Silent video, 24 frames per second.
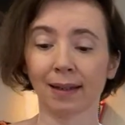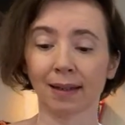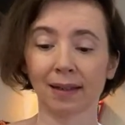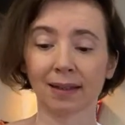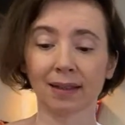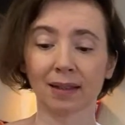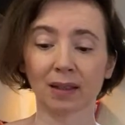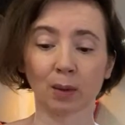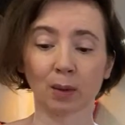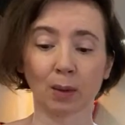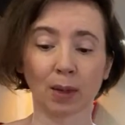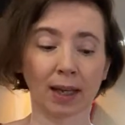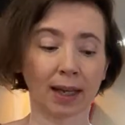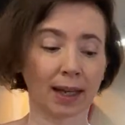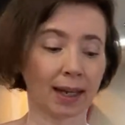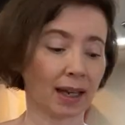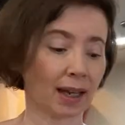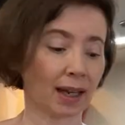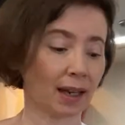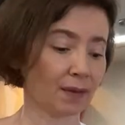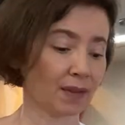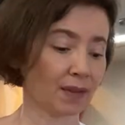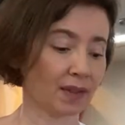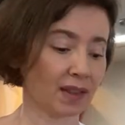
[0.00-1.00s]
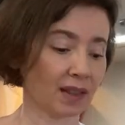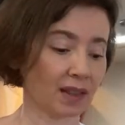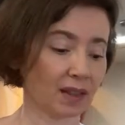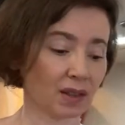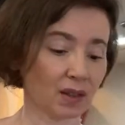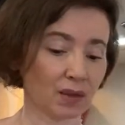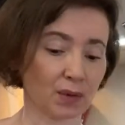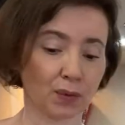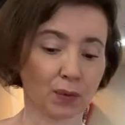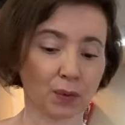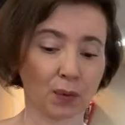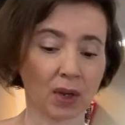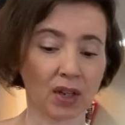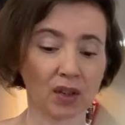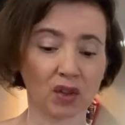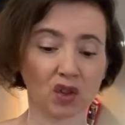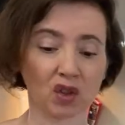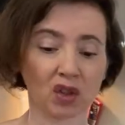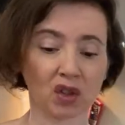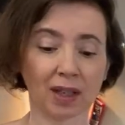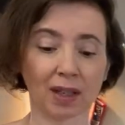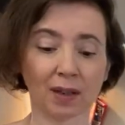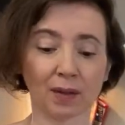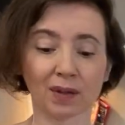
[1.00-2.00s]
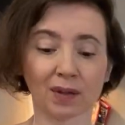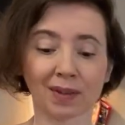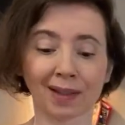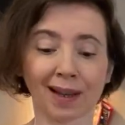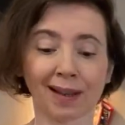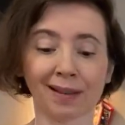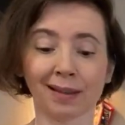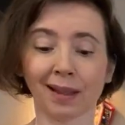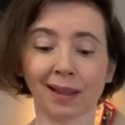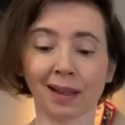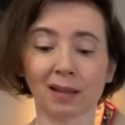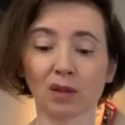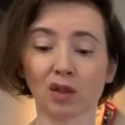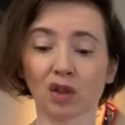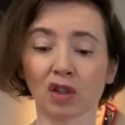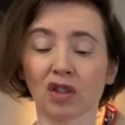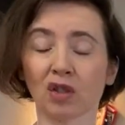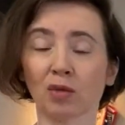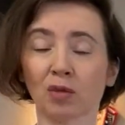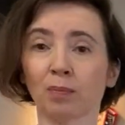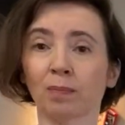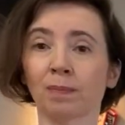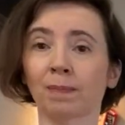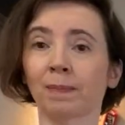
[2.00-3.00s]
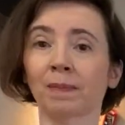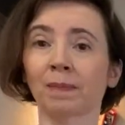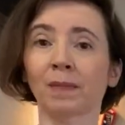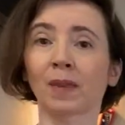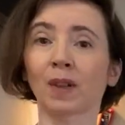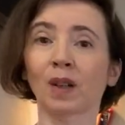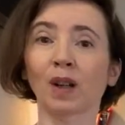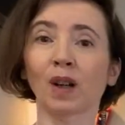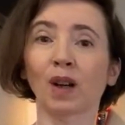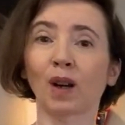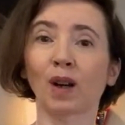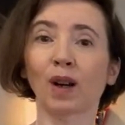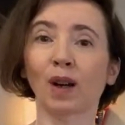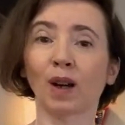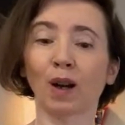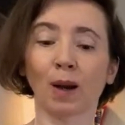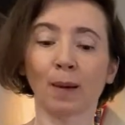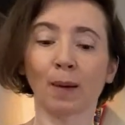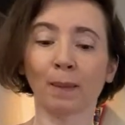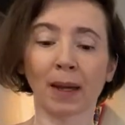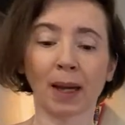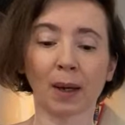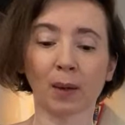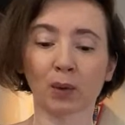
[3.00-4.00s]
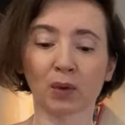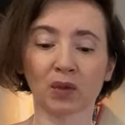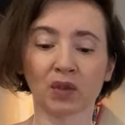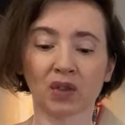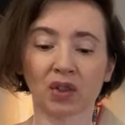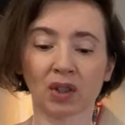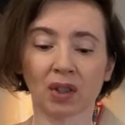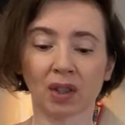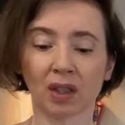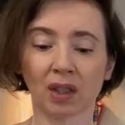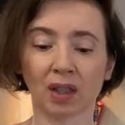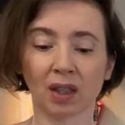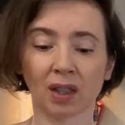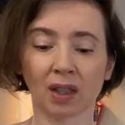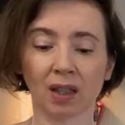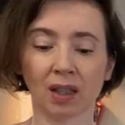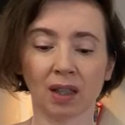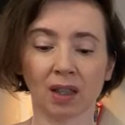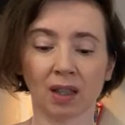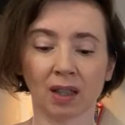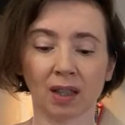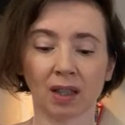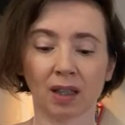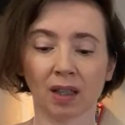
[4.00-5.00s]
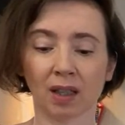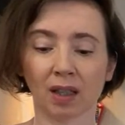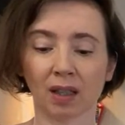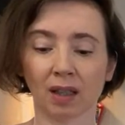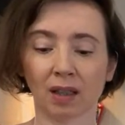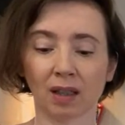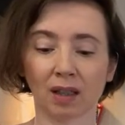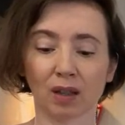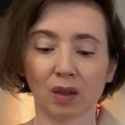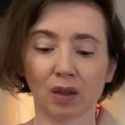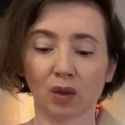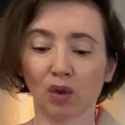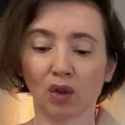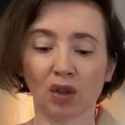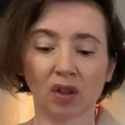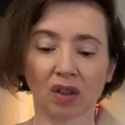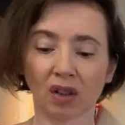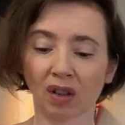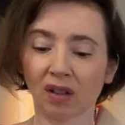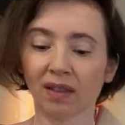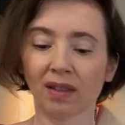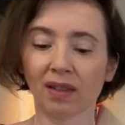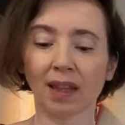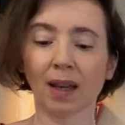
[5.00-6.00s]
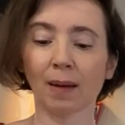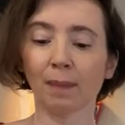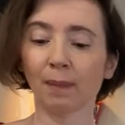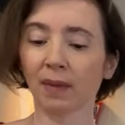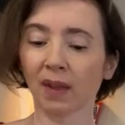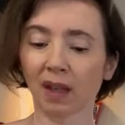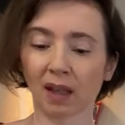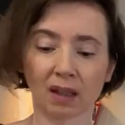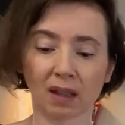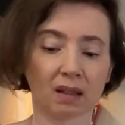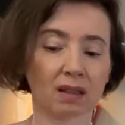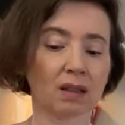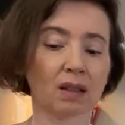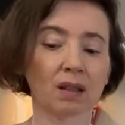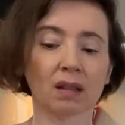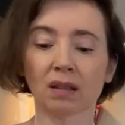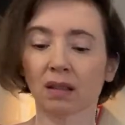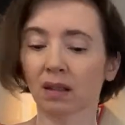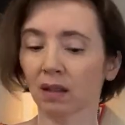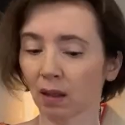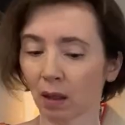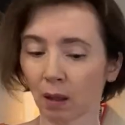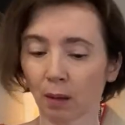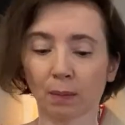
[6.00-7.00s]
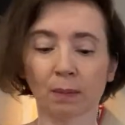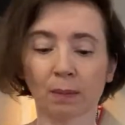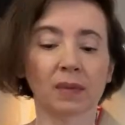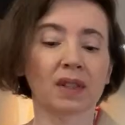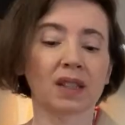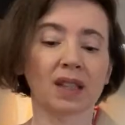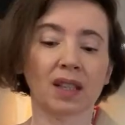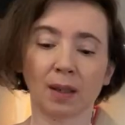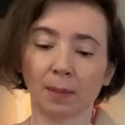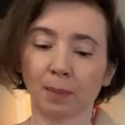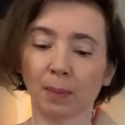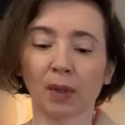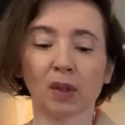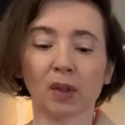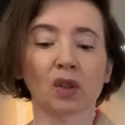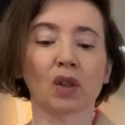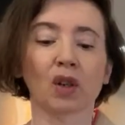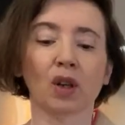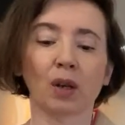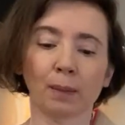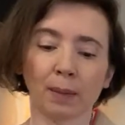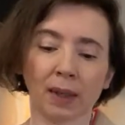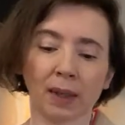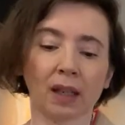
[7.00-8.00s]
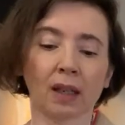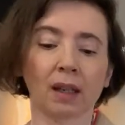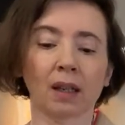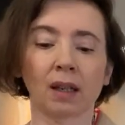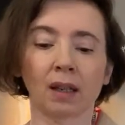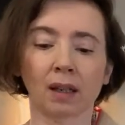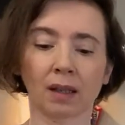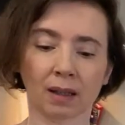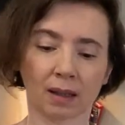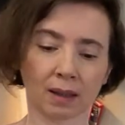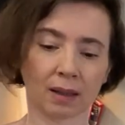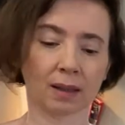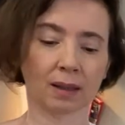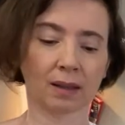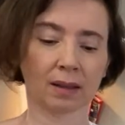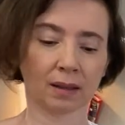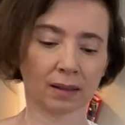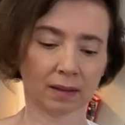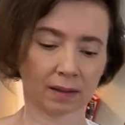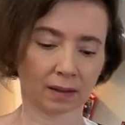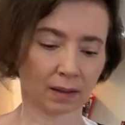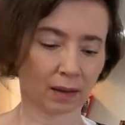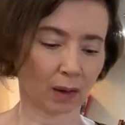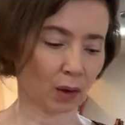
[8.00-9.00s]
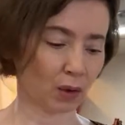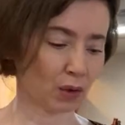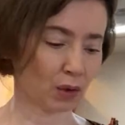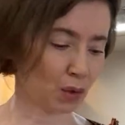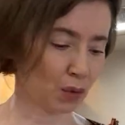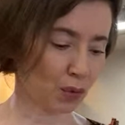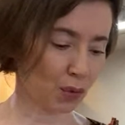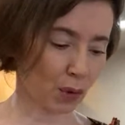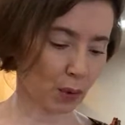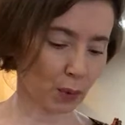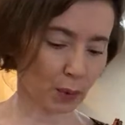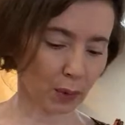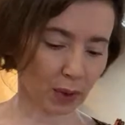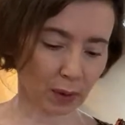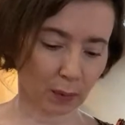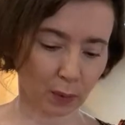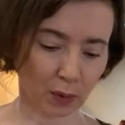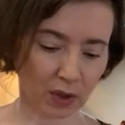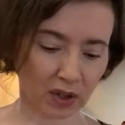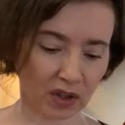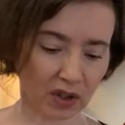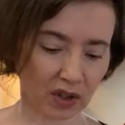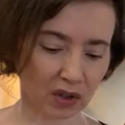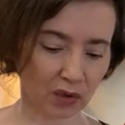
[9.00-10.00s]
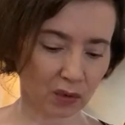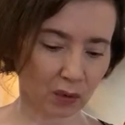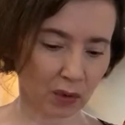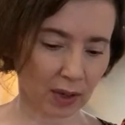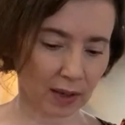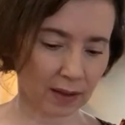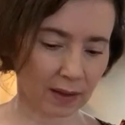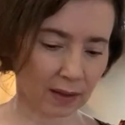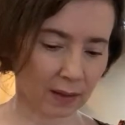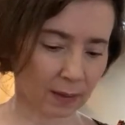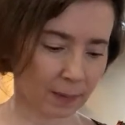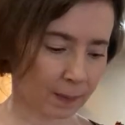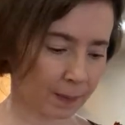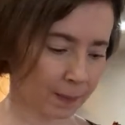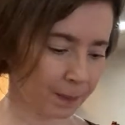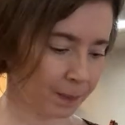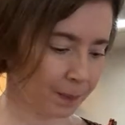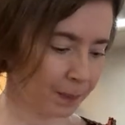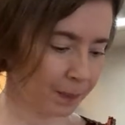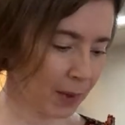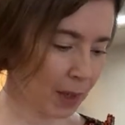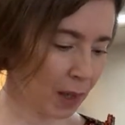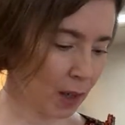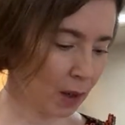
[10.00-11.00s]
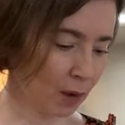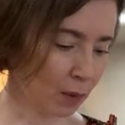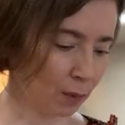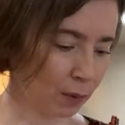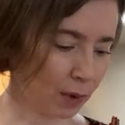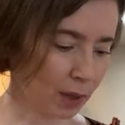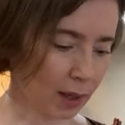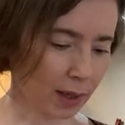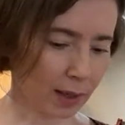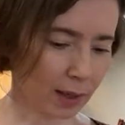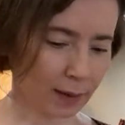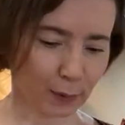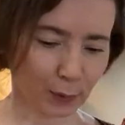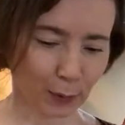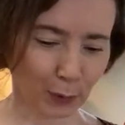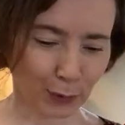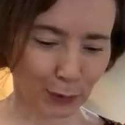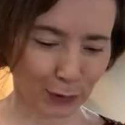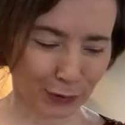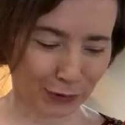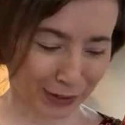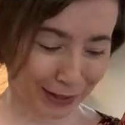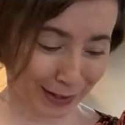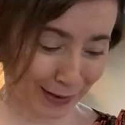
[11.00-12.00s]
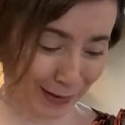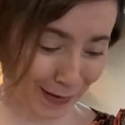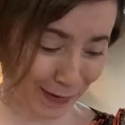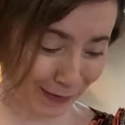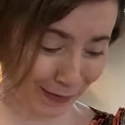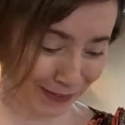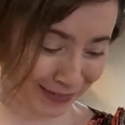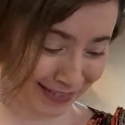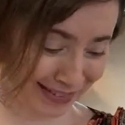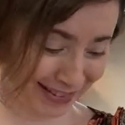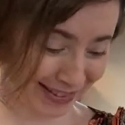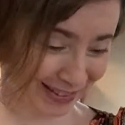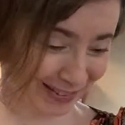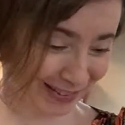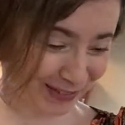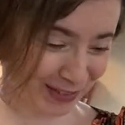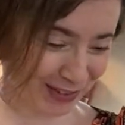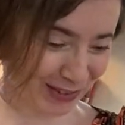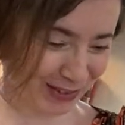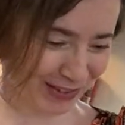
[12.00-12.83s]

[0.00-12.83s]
so I have these fresh leaves and they just come out you cut them they just come keep on coming on growing which is great voilà donc évidemment